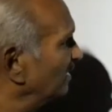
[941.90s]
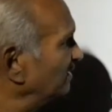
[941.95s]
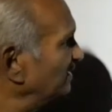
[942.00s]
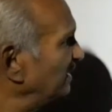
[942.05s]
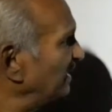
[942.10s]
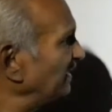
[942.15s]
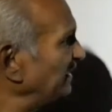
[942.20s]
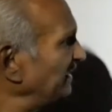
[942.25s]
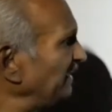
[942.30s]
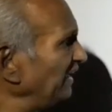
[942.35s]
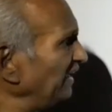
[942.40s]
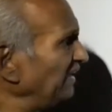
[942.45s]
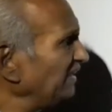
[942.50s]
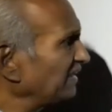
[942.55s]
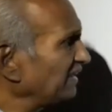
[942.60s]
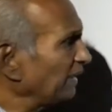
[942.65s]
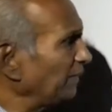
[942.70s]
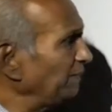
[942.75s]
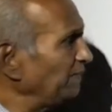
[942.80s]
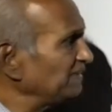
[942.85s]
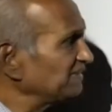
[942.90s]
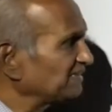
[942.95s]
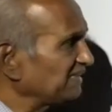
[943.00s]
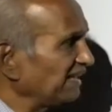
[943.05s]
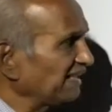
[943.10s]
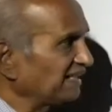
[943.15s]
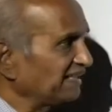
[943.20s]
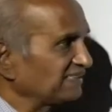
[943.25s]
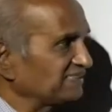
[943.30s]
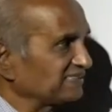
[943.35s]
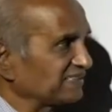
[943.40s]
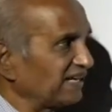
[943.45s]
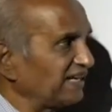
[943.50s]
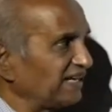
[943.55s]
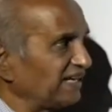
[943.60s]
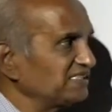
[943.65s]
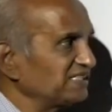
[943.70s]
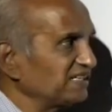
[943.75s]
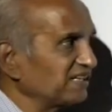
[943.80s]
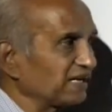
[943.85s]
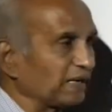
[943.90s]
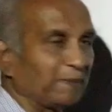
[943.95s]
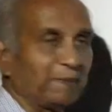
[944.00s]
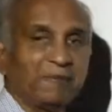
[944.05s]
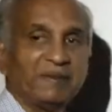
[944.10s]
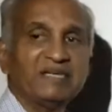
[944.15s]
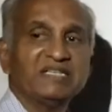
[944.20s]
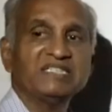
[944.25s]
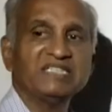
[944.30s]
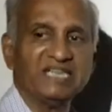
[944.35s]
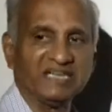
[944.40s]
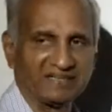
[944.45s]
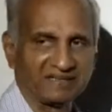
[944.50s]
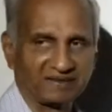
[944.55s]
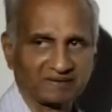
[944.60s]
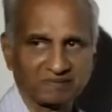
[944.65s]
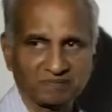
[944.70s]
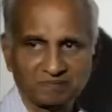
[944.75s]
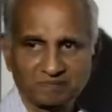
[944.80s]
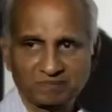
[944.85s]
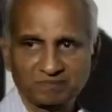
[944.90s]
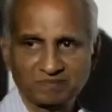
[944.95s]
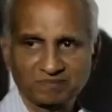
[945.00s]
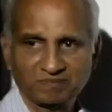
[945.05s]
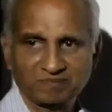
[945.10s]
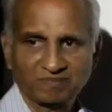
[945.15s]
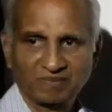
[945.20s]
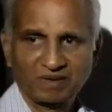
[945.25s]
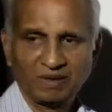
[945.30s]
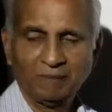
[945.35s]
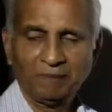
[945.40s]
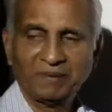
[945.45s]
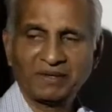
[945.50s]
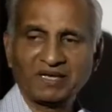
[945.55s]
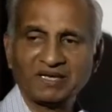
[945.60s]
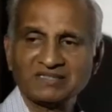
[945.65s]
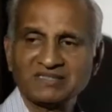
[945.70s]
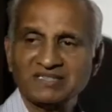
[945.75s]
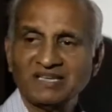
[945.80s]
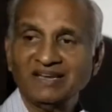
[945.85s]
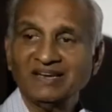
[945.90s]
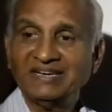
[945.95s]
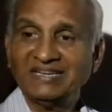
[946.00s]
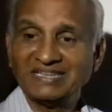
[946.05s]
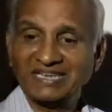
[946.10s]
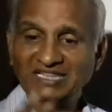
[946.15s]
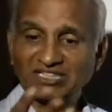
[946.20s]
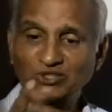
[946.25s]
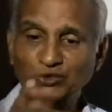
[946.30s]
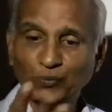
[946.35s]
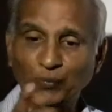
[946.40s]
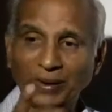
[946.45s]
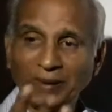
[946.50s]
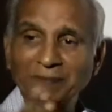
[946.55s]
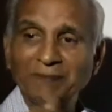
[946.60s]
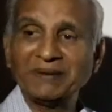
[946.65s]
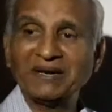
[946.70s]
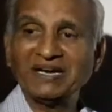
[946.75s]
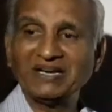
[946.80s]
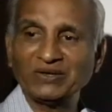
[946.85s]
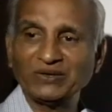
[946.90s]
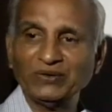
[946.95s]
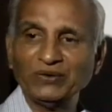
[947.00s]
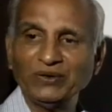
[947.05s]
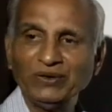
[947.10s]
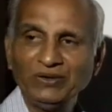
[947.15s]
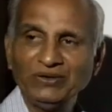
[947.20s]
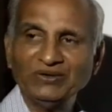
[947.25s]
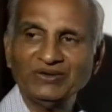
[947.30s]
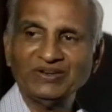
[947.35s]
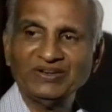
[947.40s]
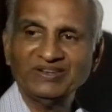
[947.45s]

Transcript: The eardrum is like a stretched rubber sheet, because it has to vibrate, no?